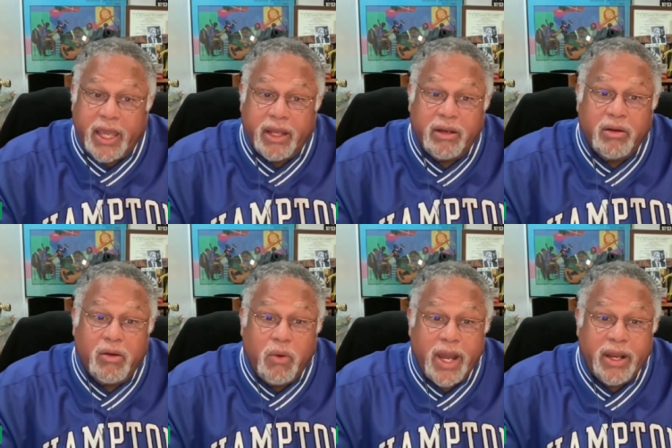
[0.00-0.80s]
and
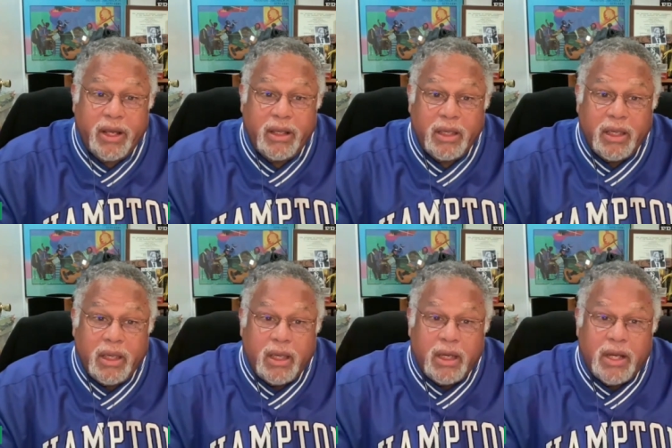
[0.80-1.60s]
quite a
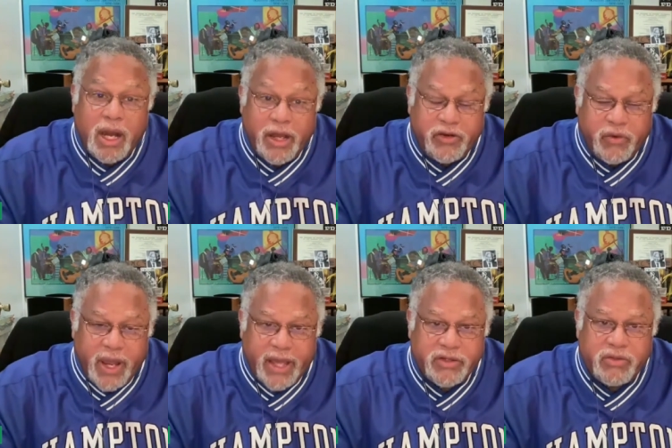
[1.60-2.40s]

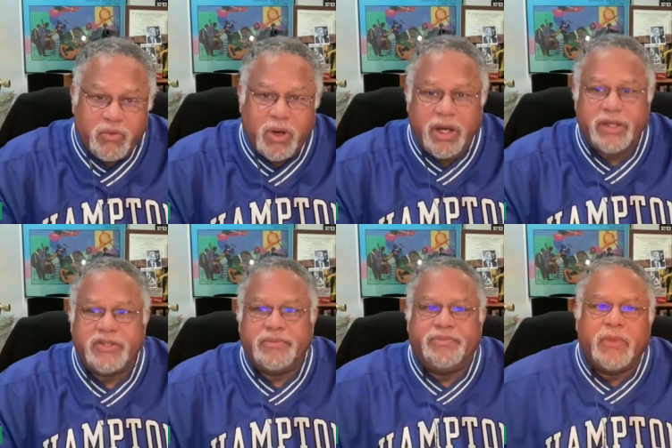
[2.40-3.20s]
contrast
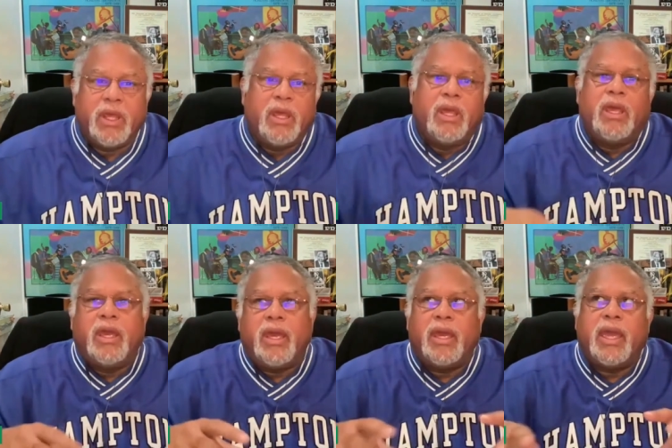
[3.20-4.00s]
was
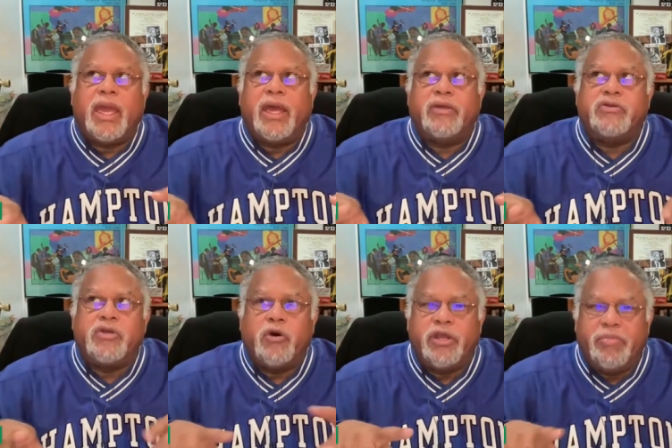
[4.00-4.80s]
as
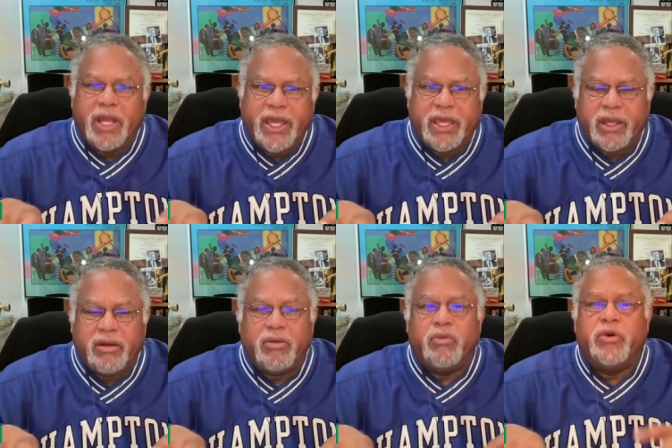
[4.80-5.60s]
Tony
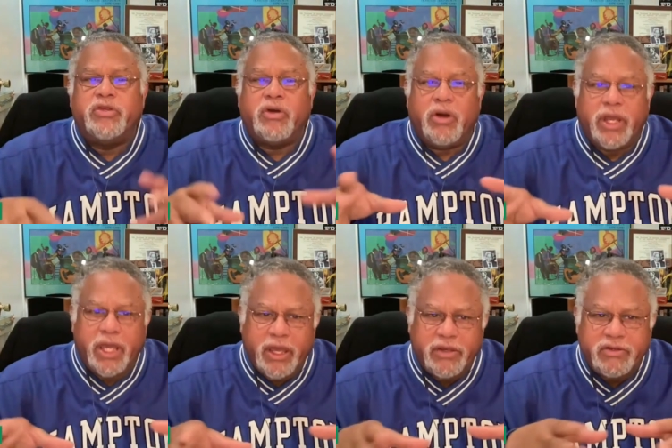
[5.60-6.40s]
Blinken was on
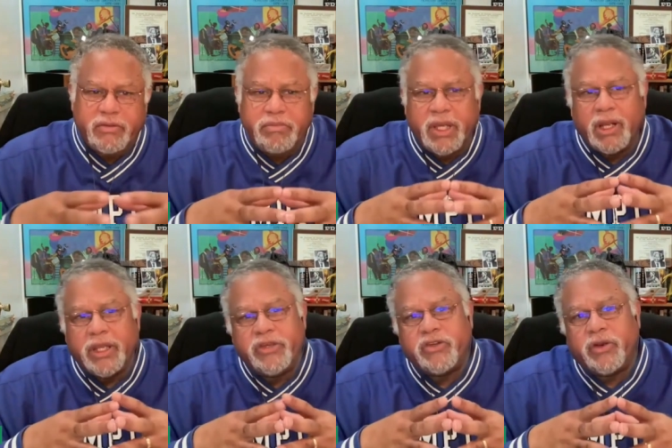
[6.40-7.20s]
his Middle
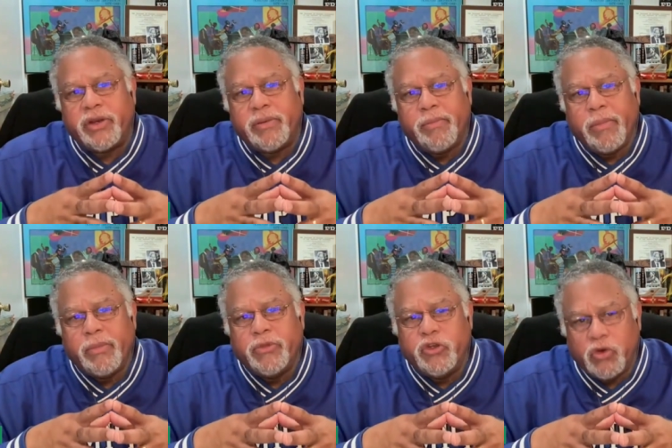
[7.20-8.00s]
Eastern
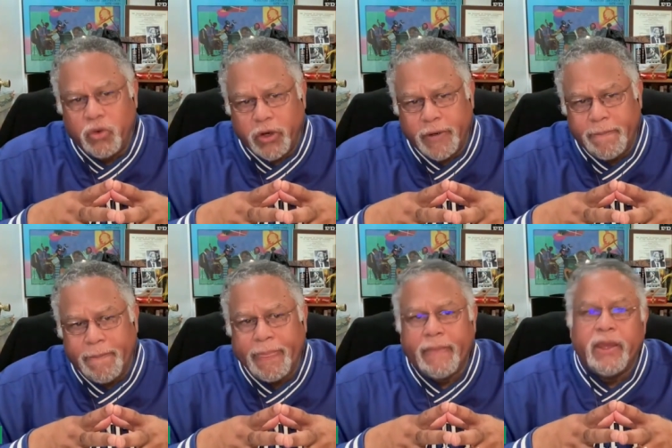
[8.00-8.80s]
tour
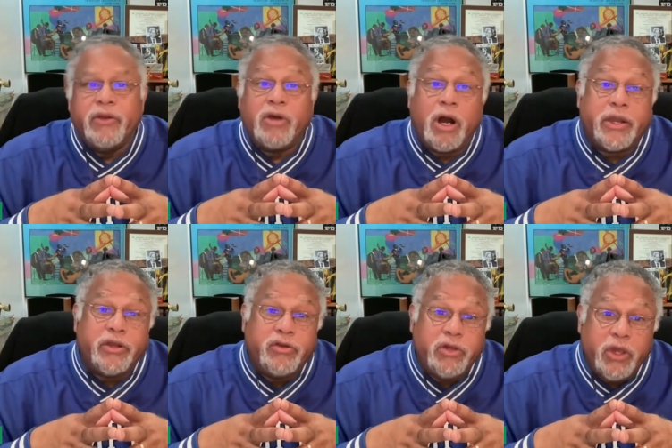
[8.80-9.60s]

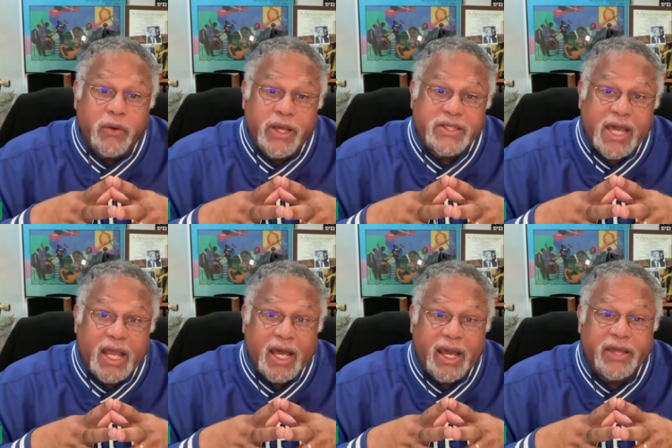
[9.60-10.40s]
talking to U.S.
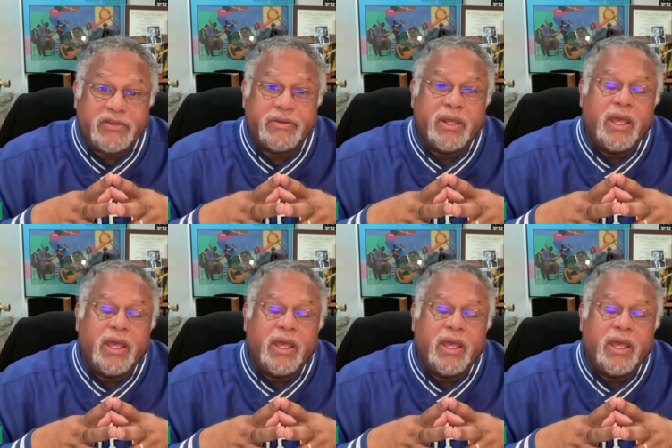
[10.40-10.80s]
allies.